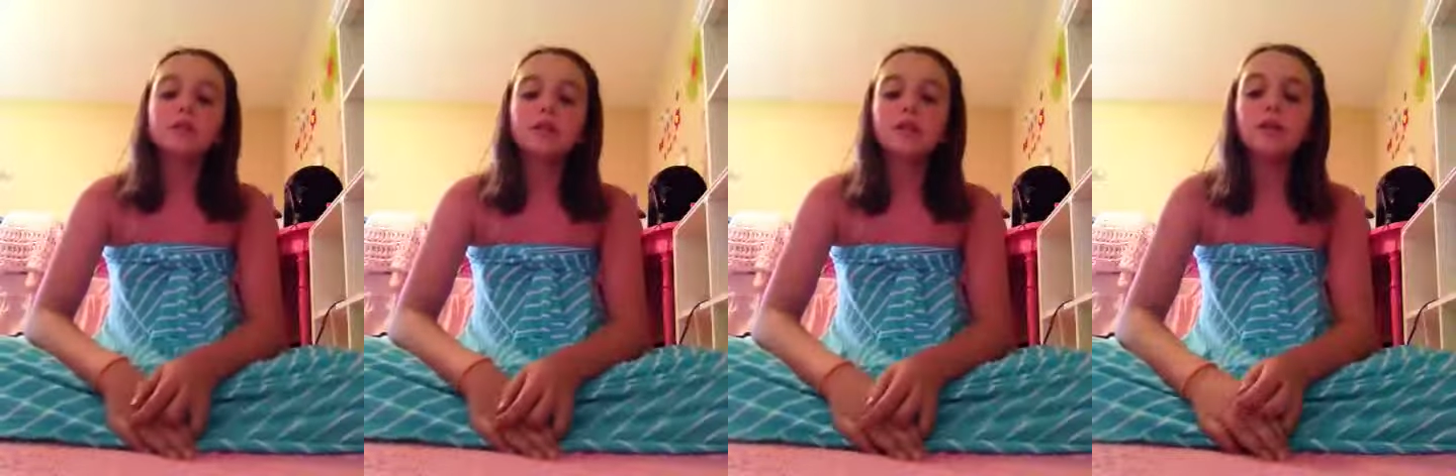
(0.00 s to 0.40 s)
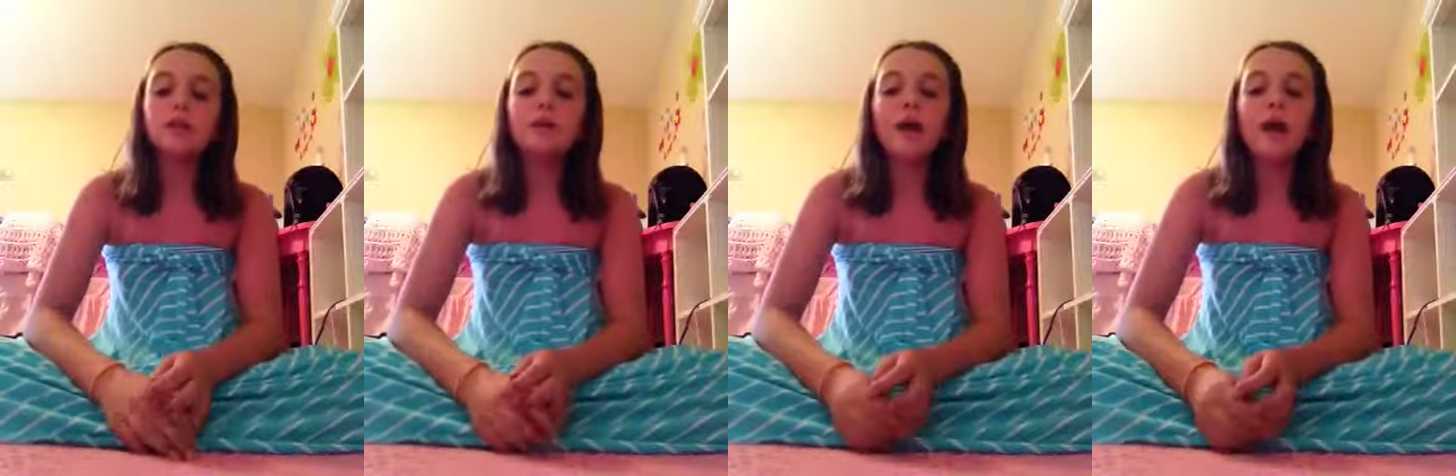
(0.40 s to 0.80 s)

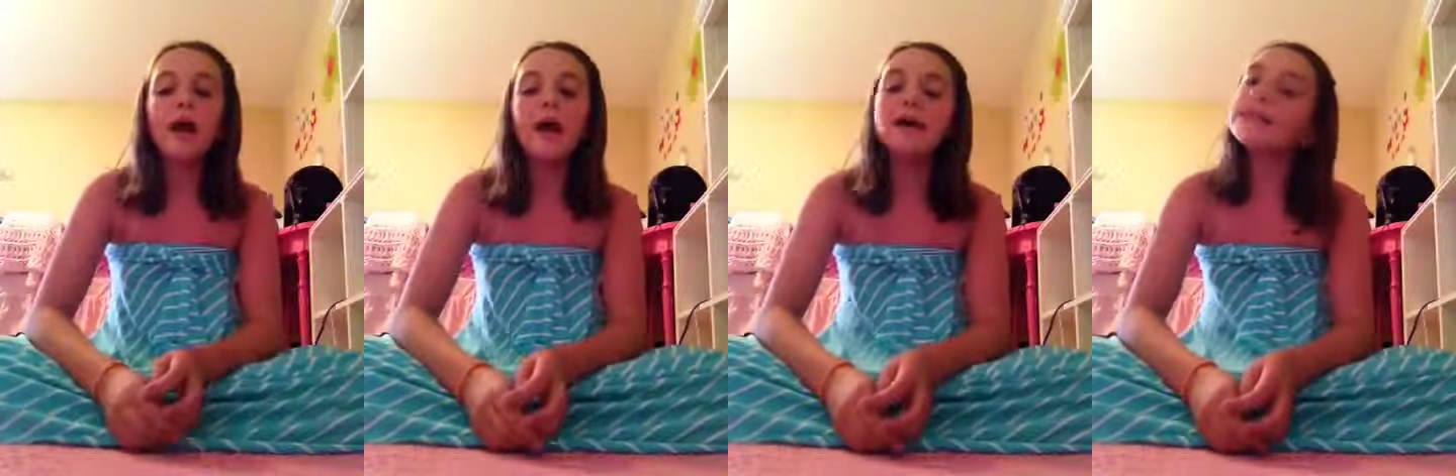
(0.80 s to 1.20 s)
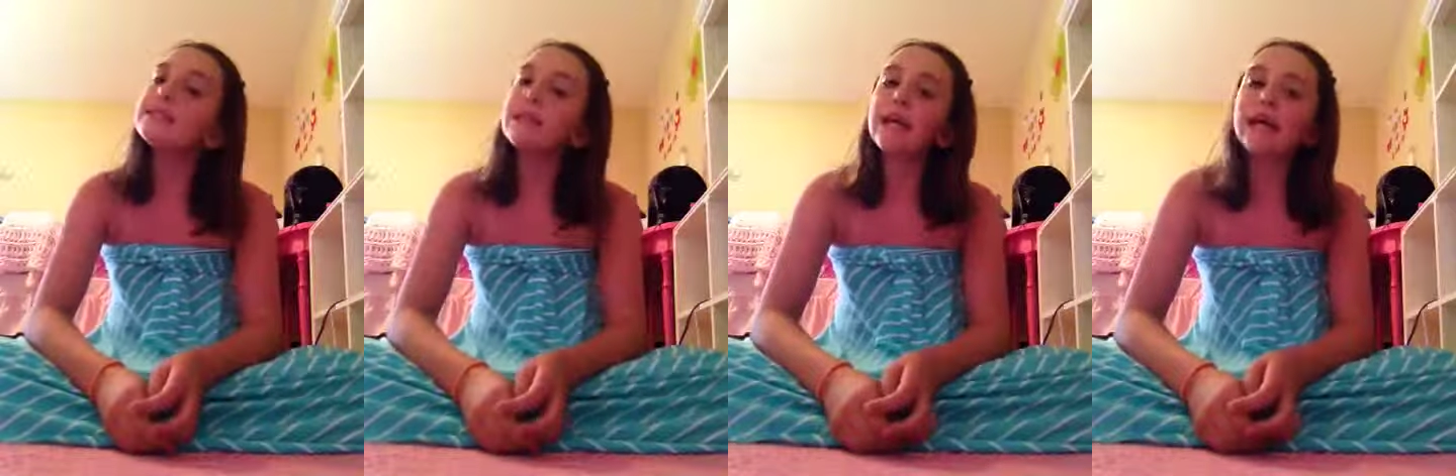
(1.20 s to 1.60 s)
Turn away and
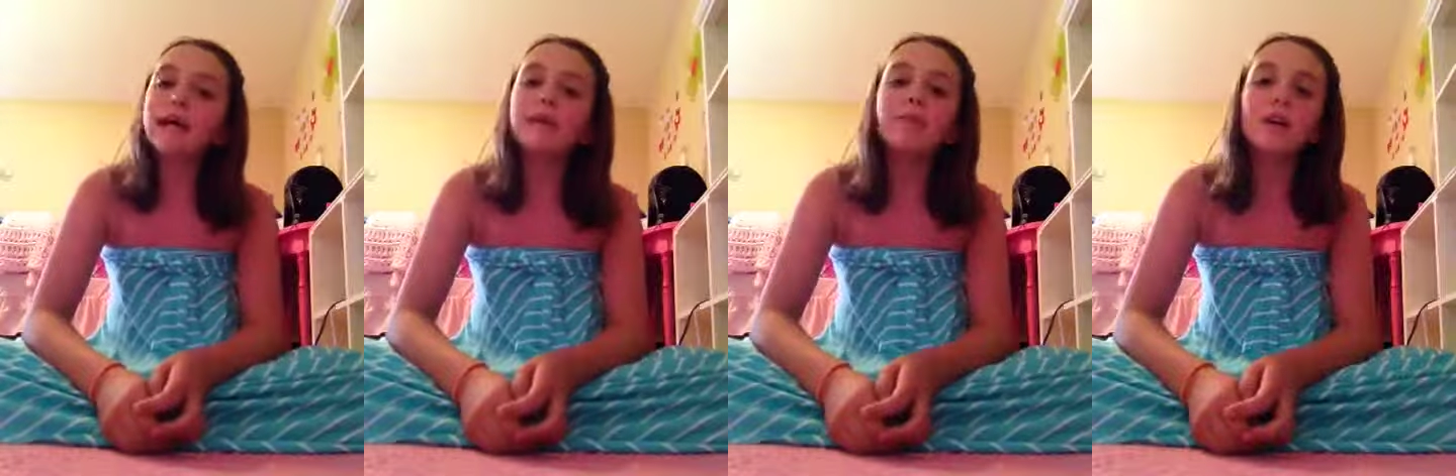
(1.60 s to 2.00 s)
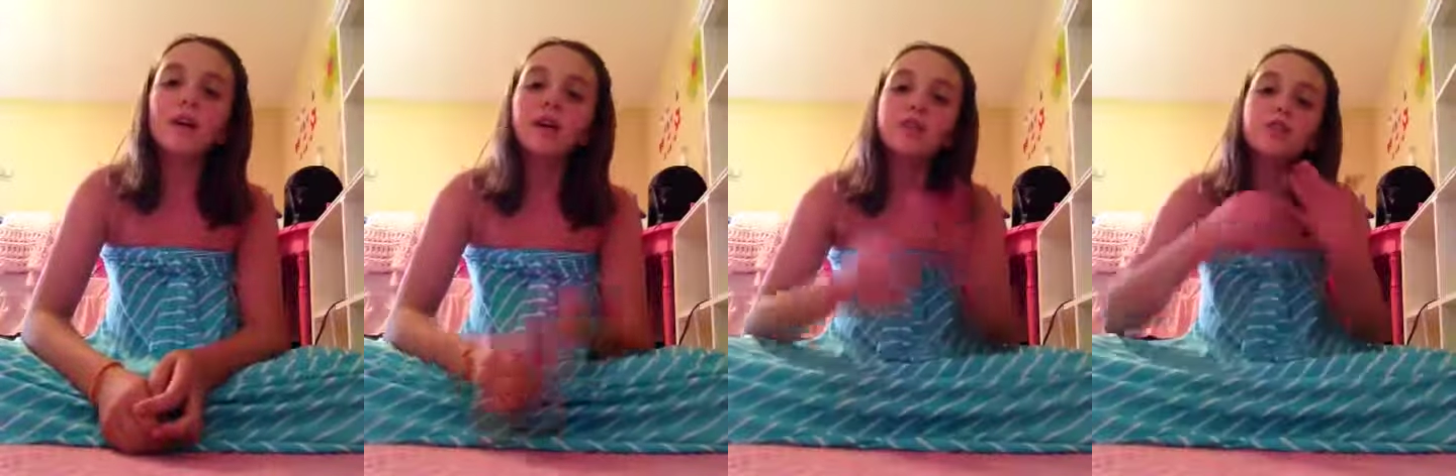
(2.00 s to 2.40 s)
slam
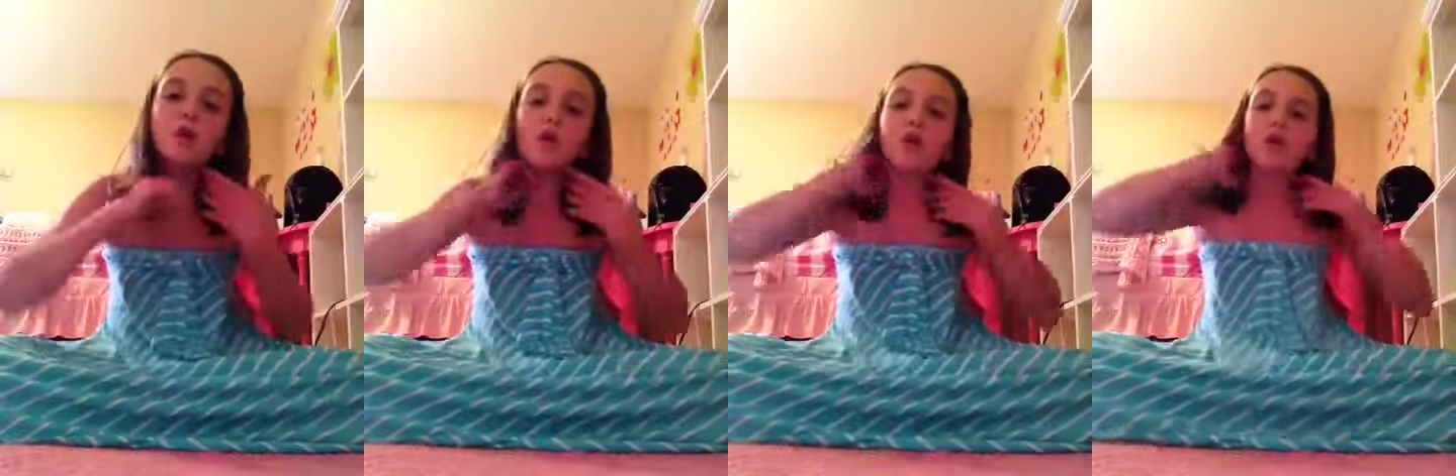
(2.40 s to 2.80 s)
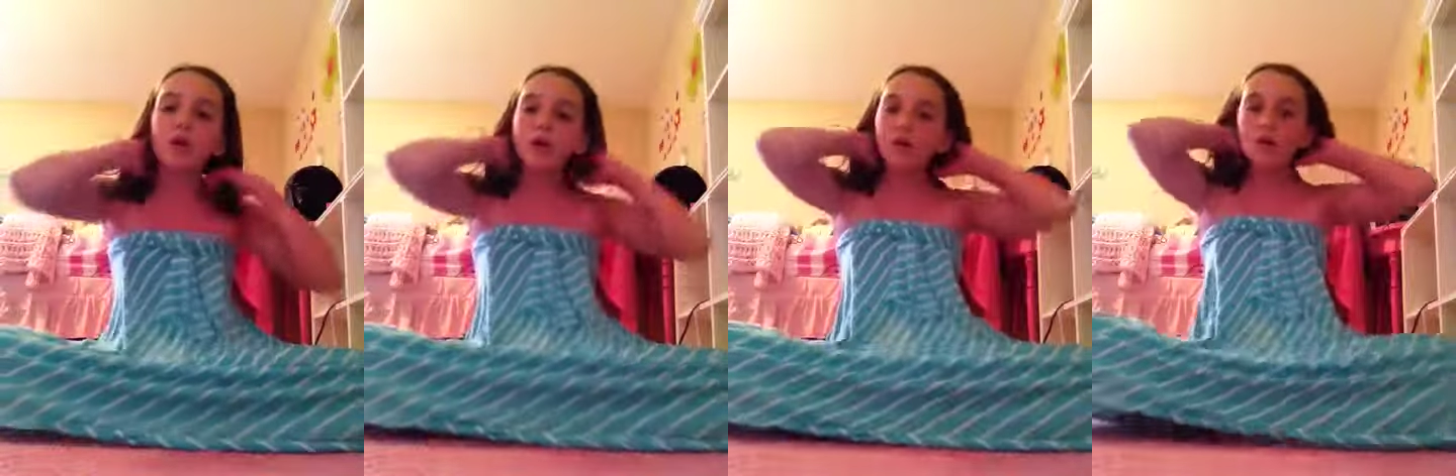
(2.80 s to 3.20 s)
the
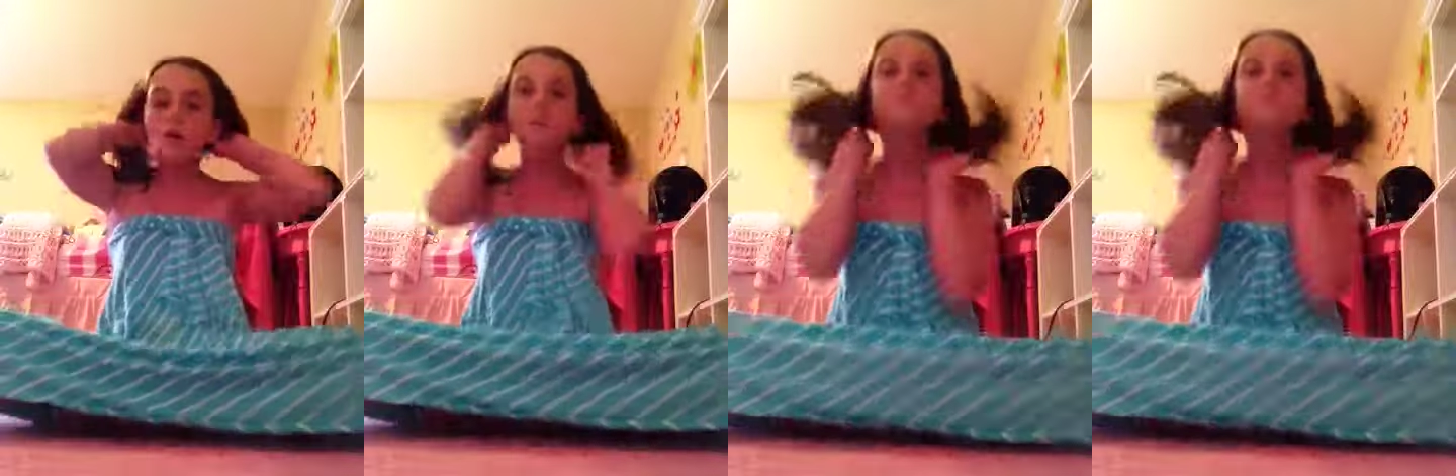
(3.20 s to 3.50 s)
door.